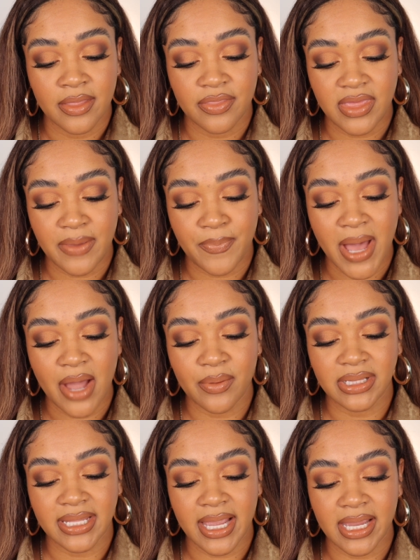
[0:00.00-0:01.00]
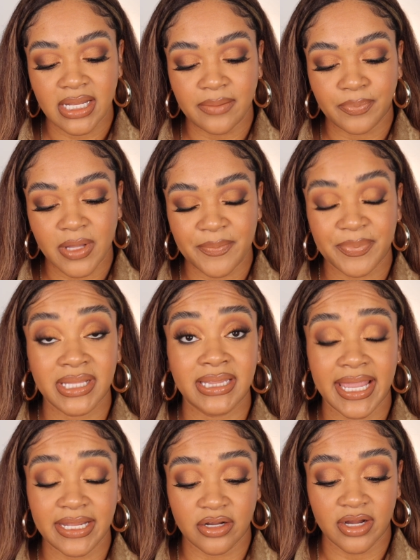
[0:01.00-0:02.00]
The Powerline Plumping
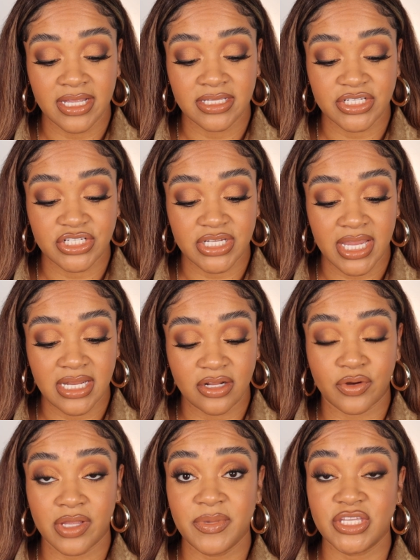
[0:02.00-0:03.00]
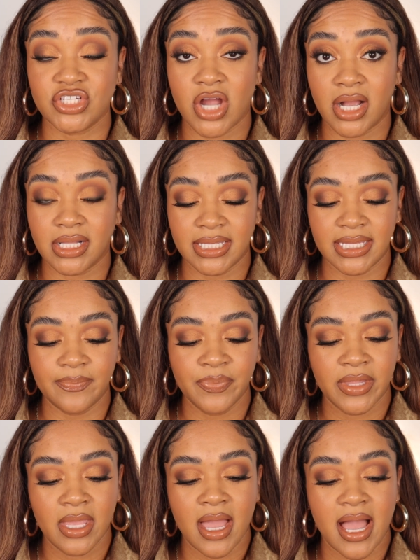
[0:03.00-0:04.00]
Liner in the shade Creamy Chocolate.
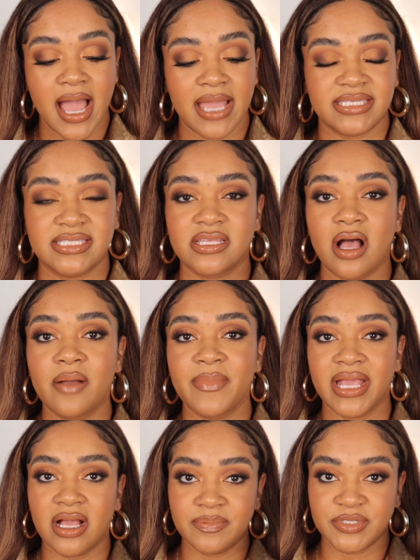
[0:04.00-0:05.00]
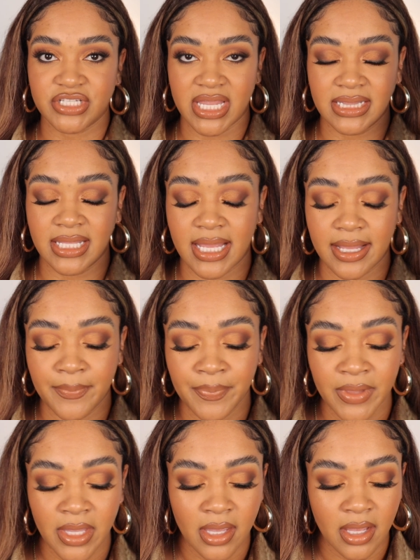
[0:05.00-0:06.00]
I saw Makeup Shayla
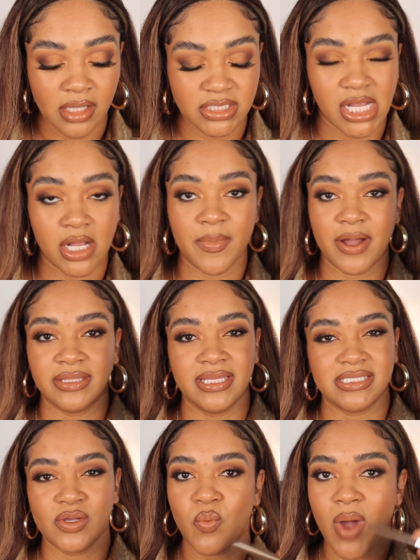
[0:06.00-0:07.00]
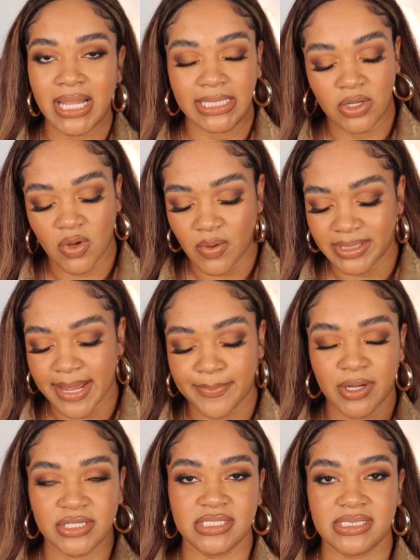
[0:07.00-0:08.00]
talk about this a while ago, and I
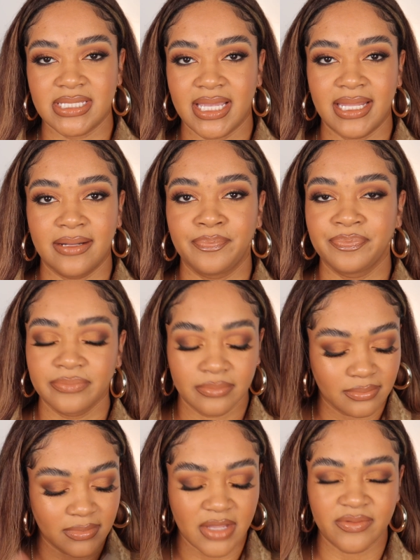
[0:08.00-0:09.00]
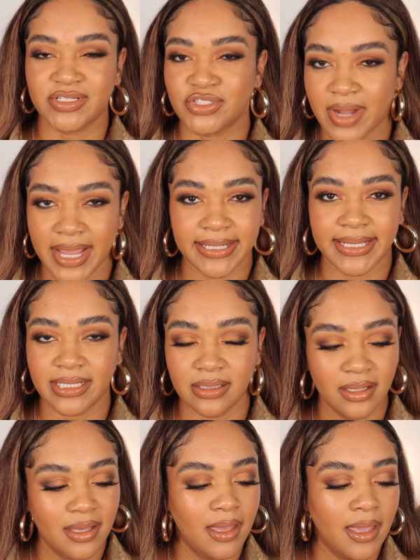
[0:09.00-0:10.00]
purchased it, never tried
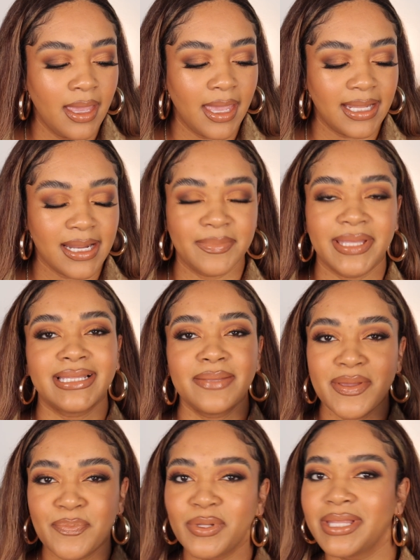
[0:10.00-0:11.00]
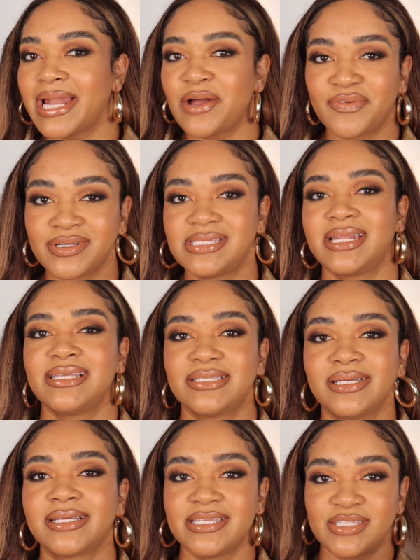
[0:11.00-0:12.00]
it. And I'm like, let me pull it out for today's
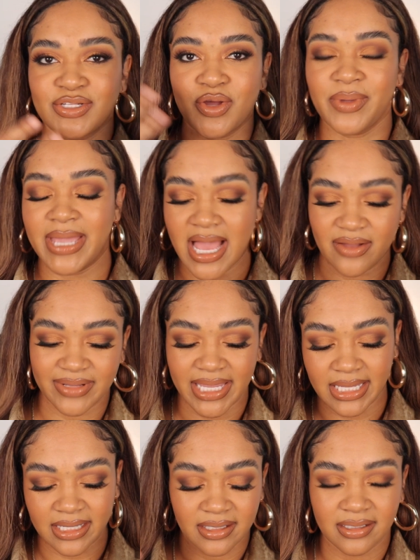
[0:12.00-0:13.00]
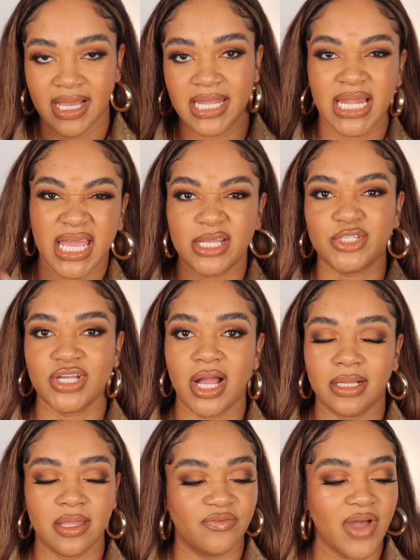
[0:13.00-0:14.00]
look because, you know, we have like kind of like a
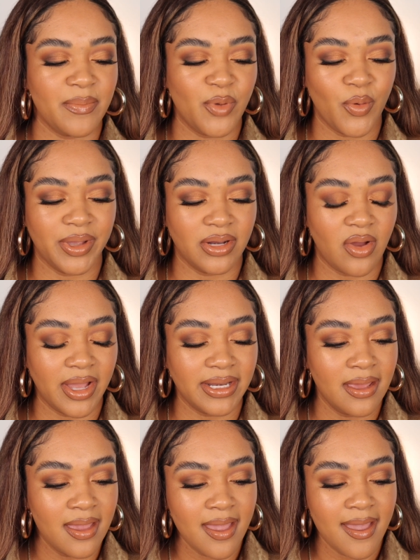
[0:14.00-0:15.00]
chocolate vibe going on.